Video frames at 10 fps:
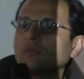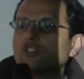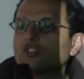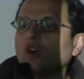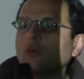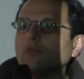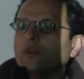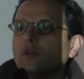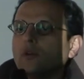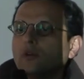job,
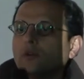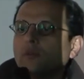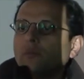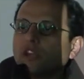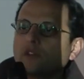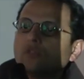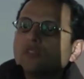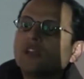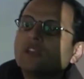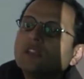but do
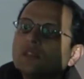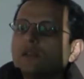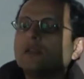that in the